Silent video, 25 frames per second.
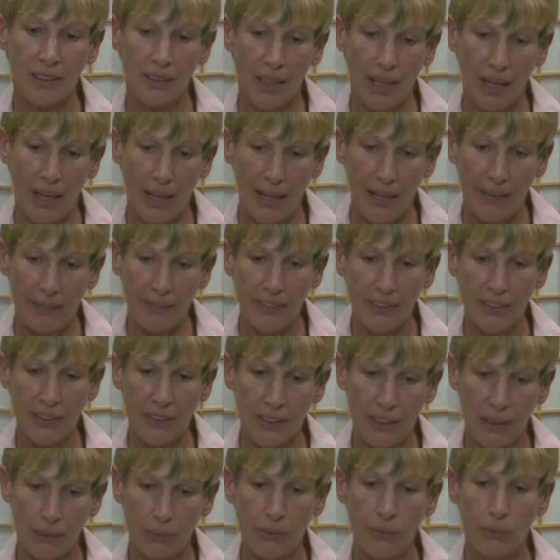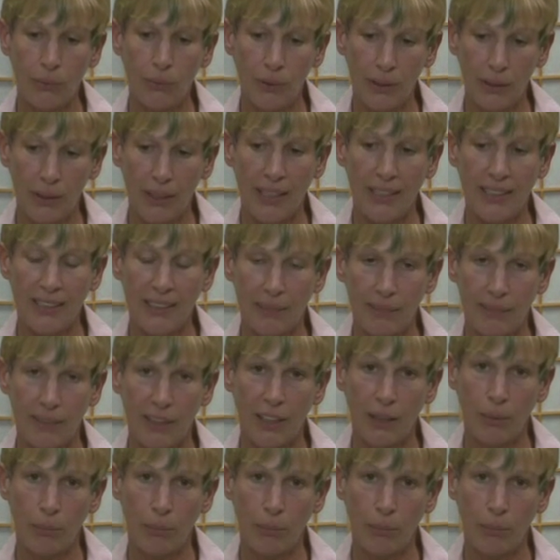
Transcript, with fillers: I have just come to realize something